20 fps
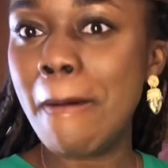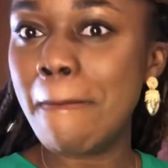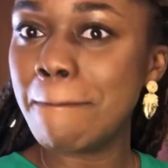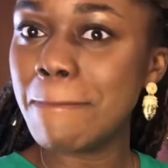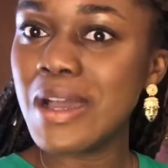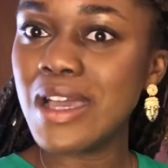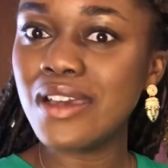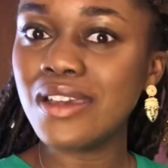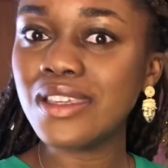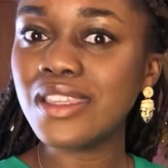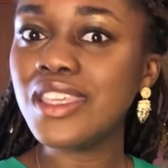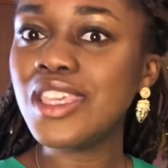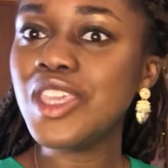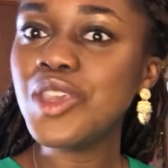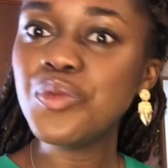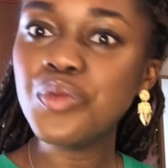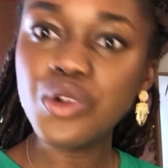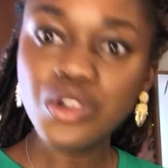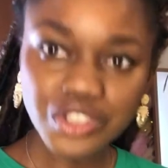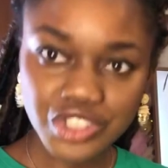But keep
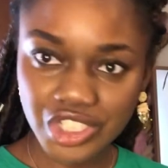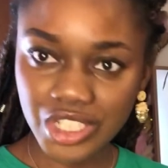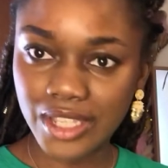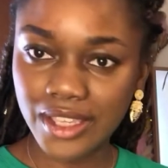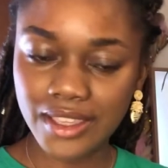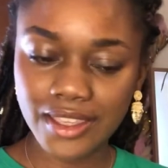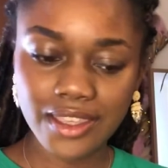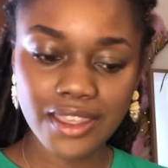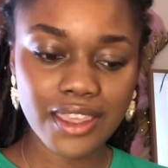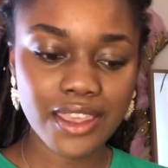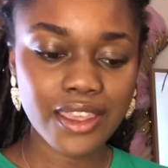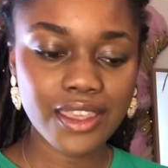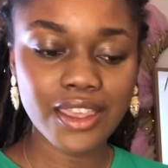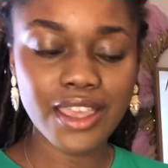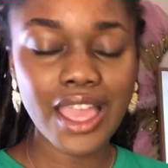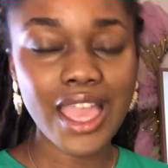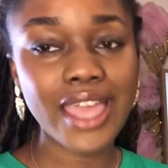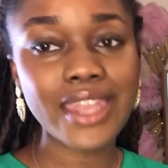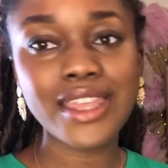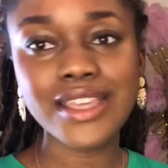watching.
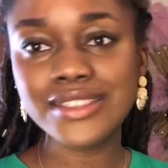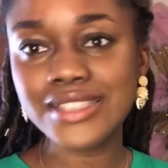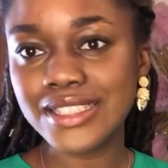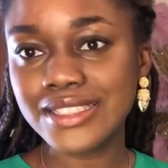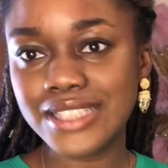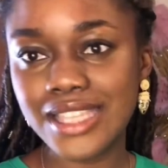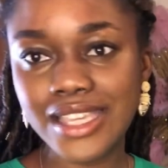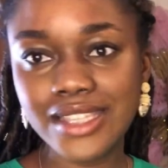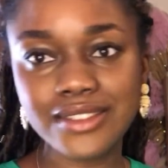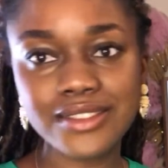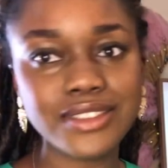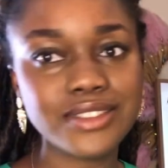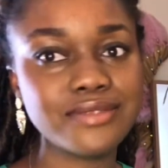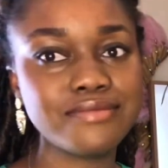And as I said,